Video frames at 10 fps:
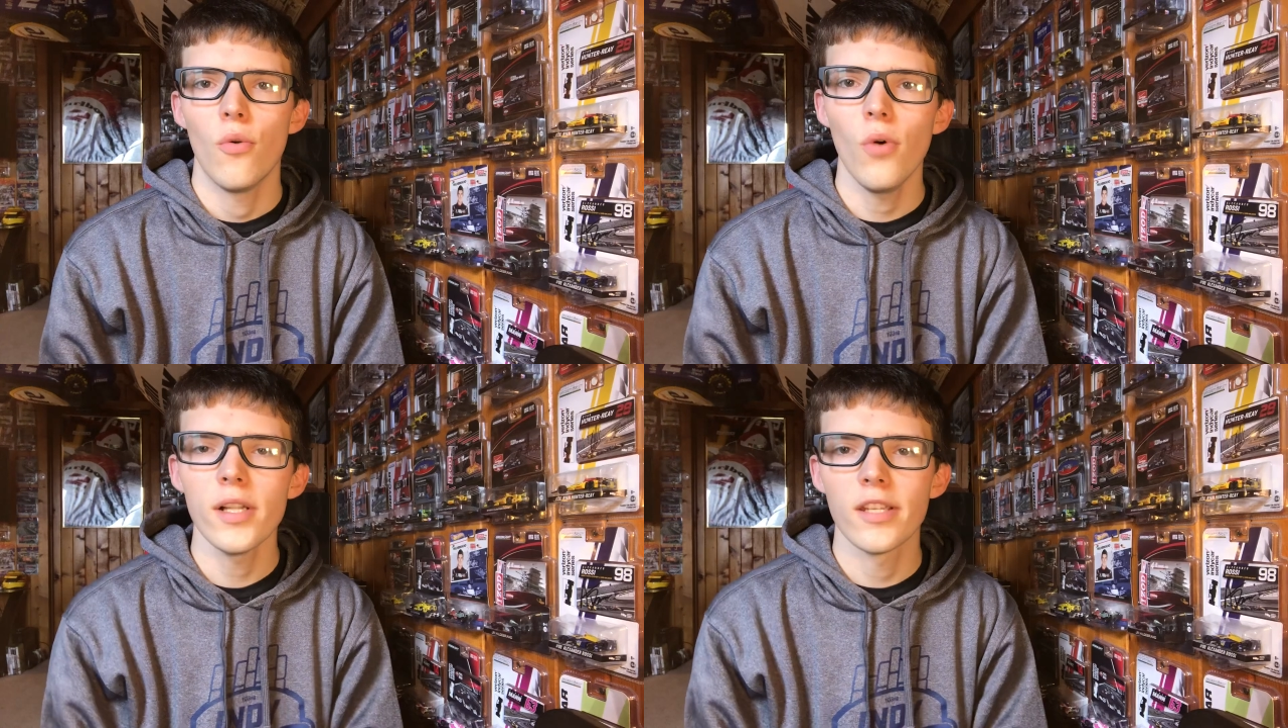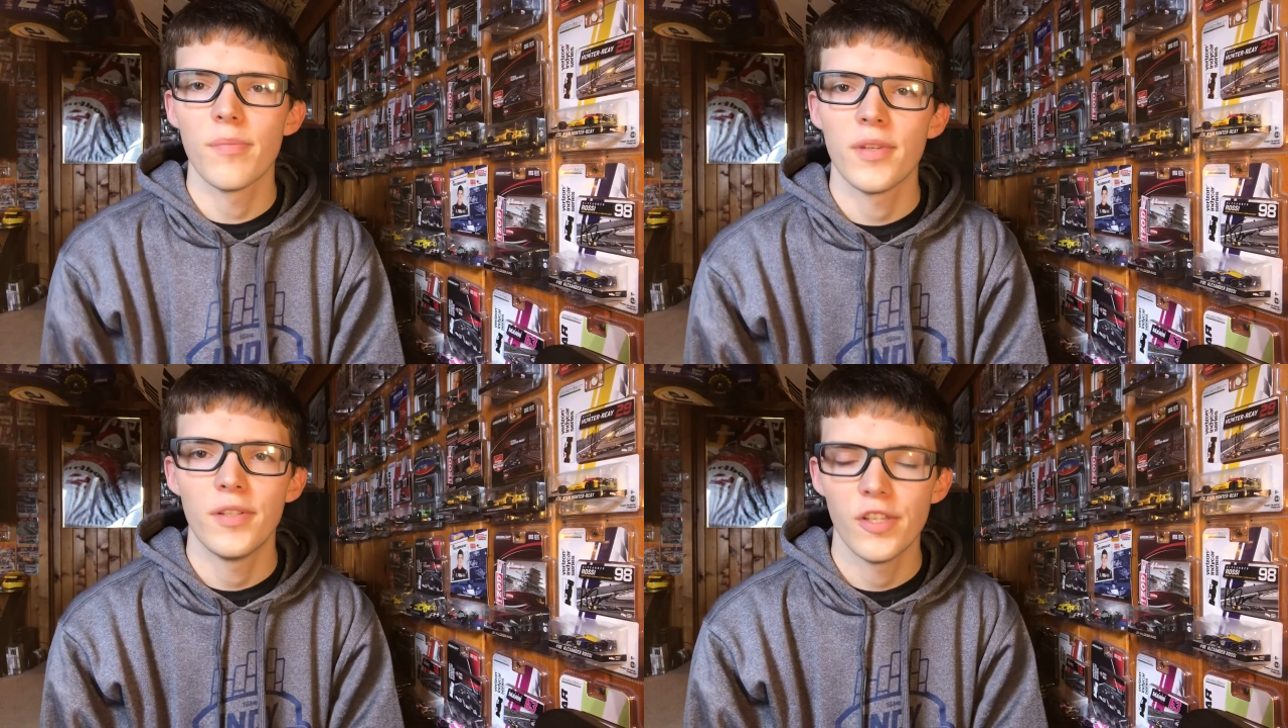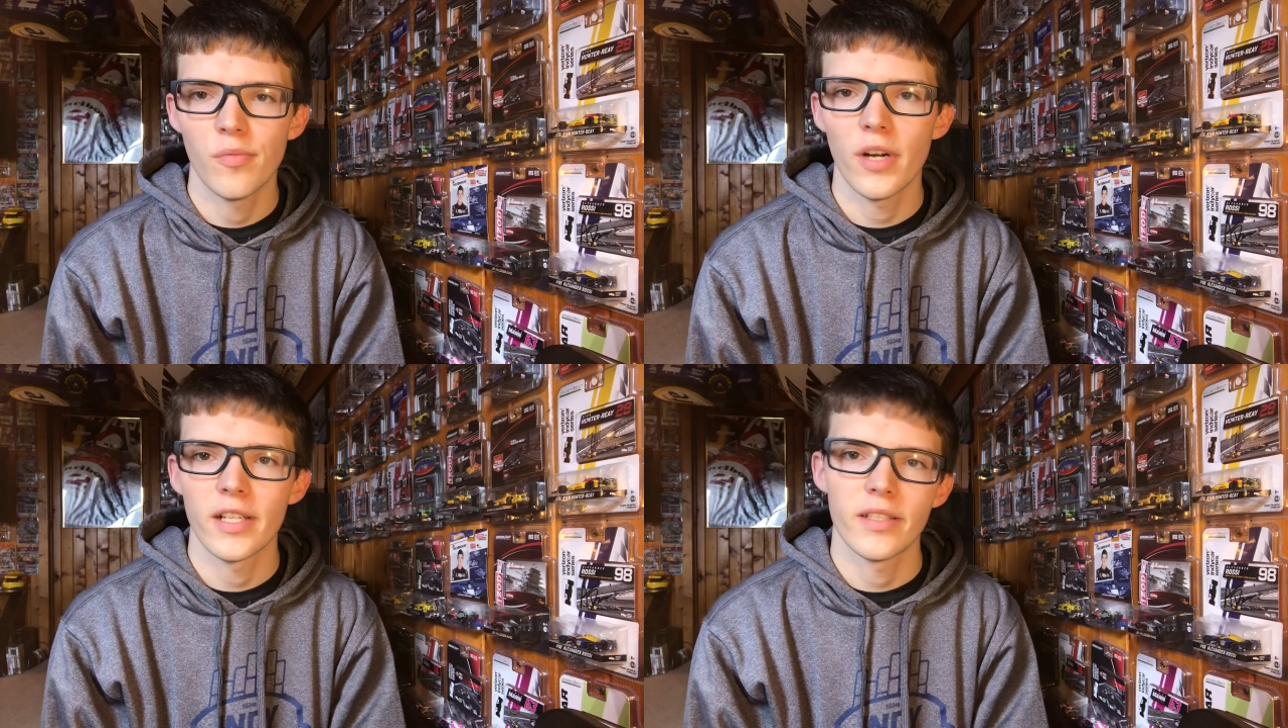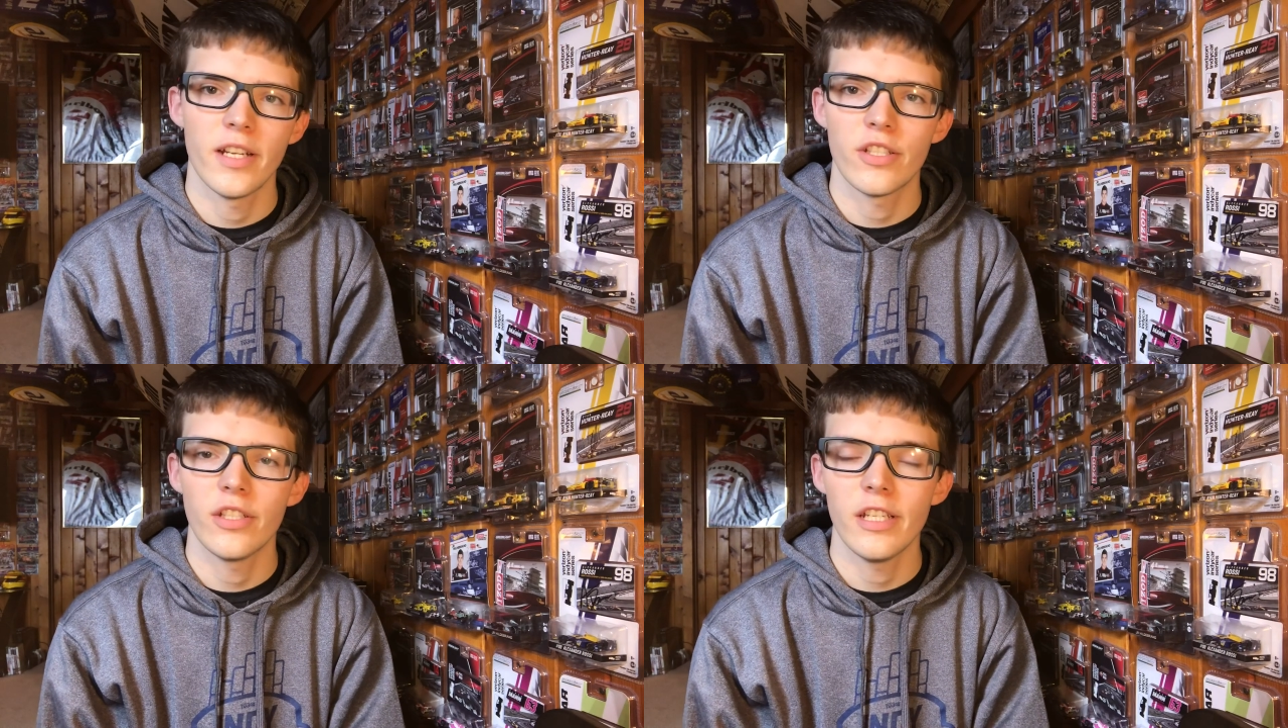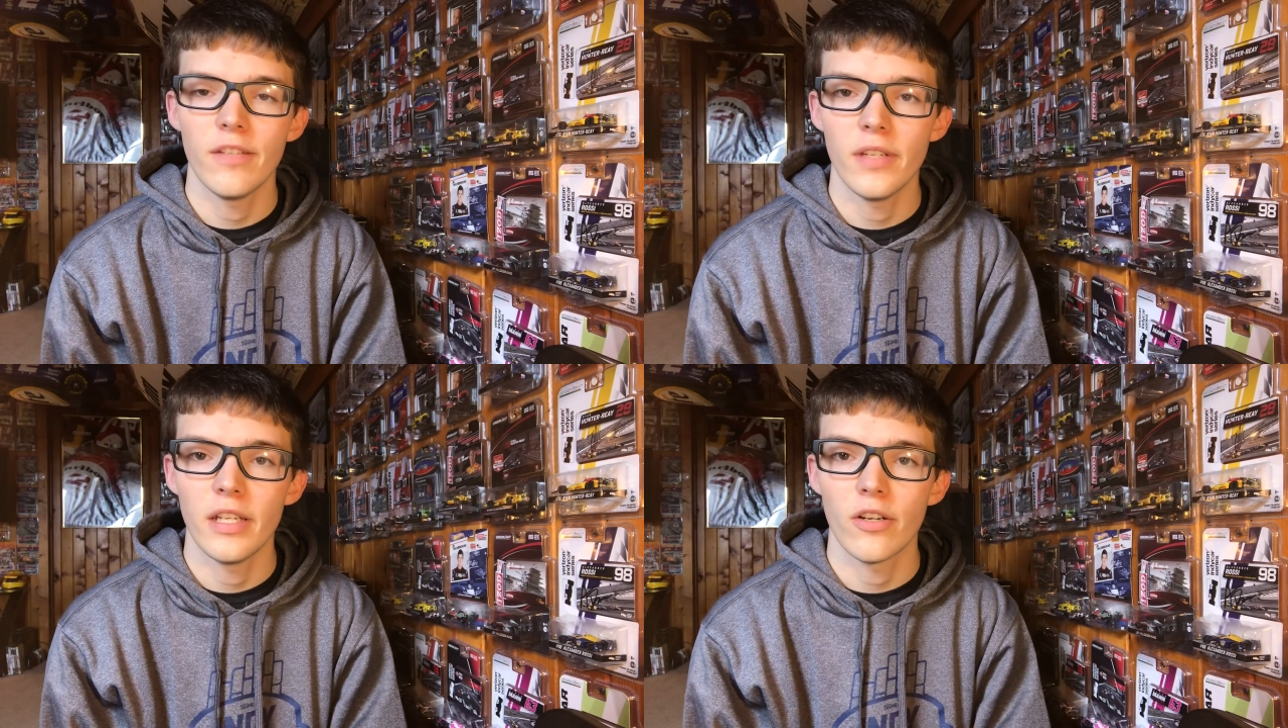What's up YouTube, Race Nation
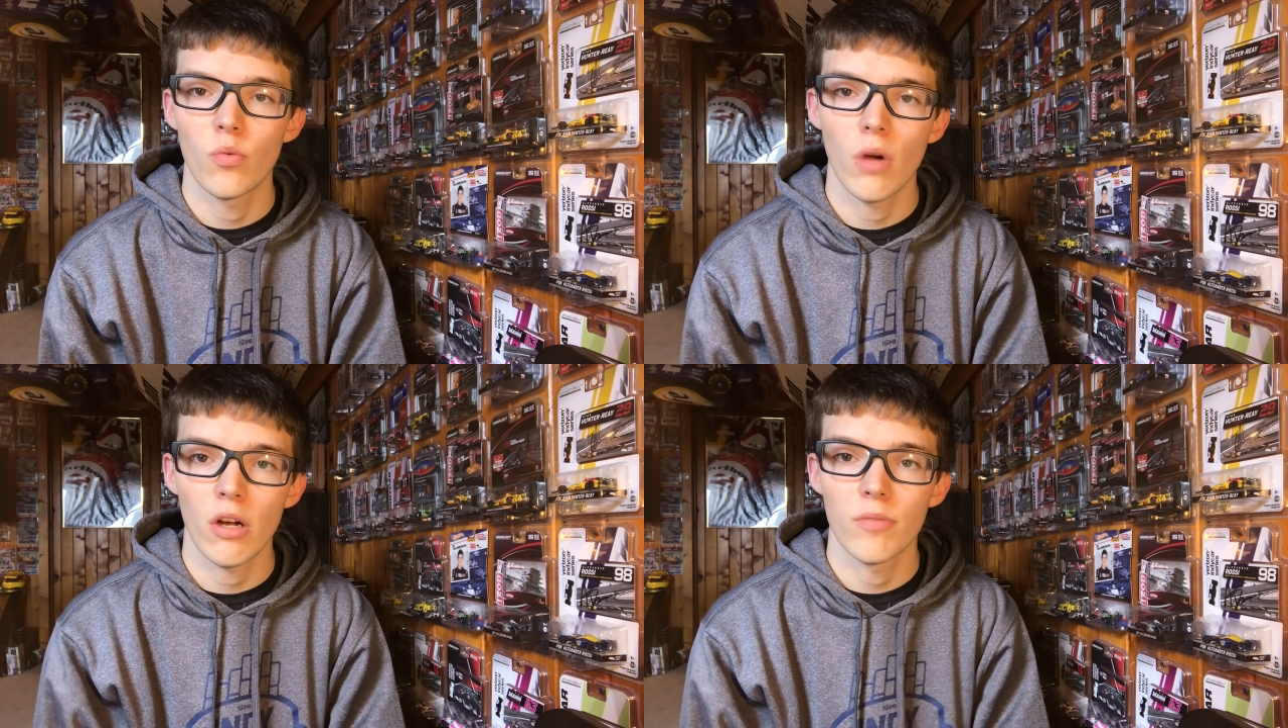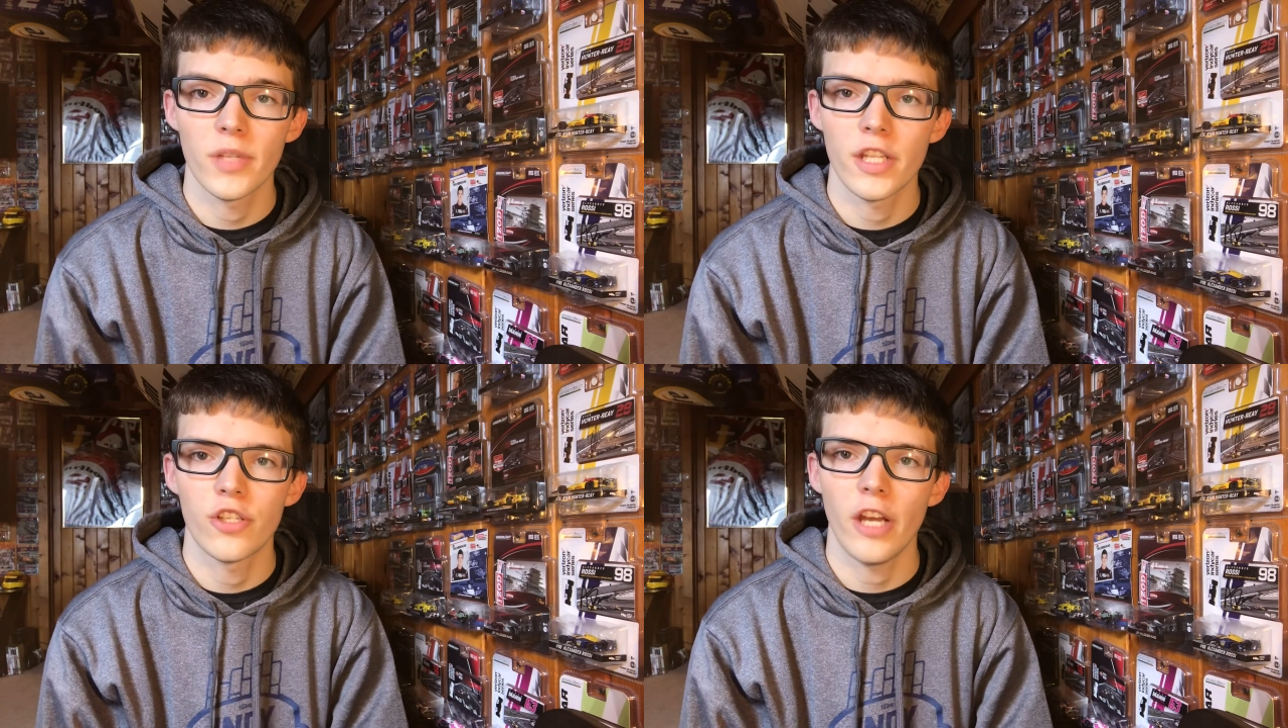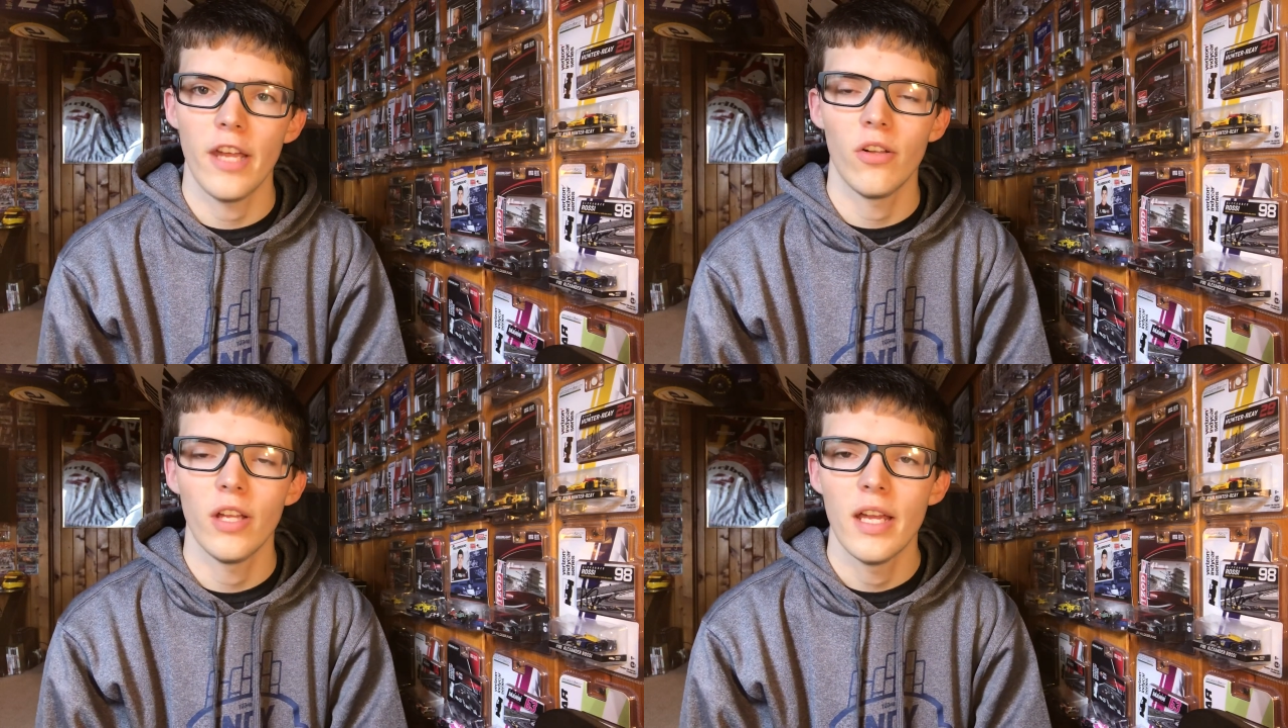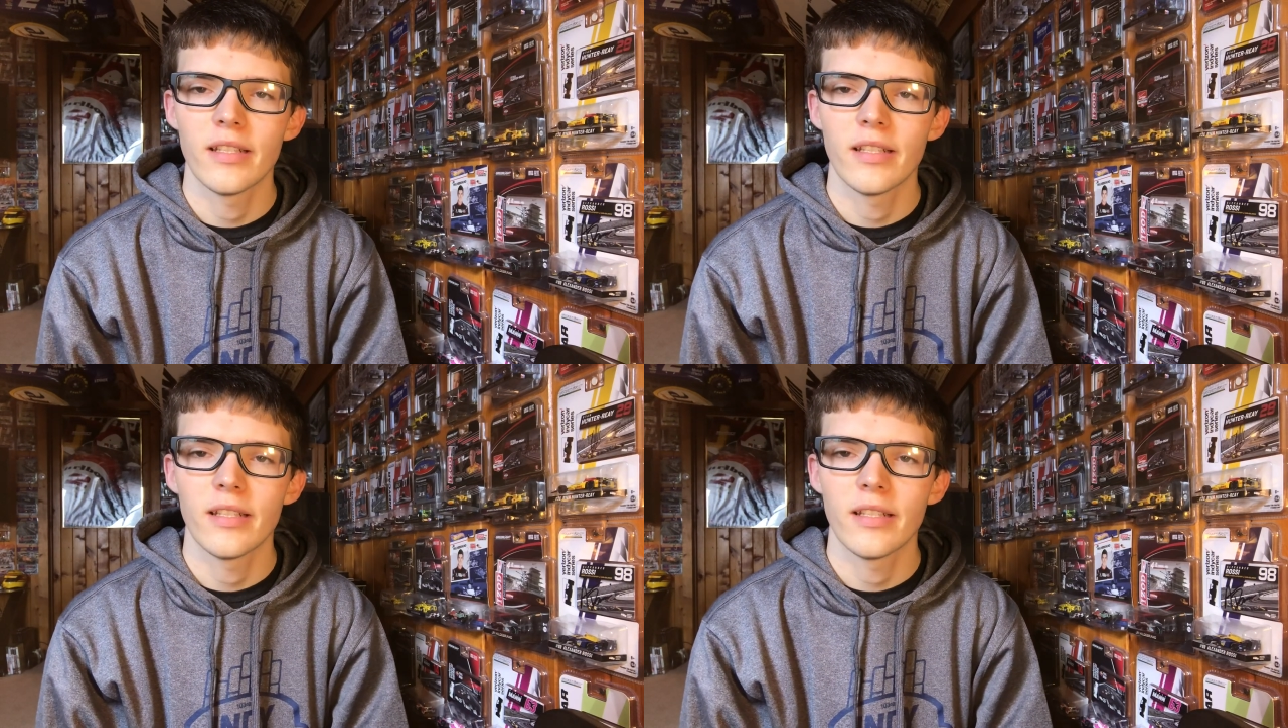TV here, welcome to the channel.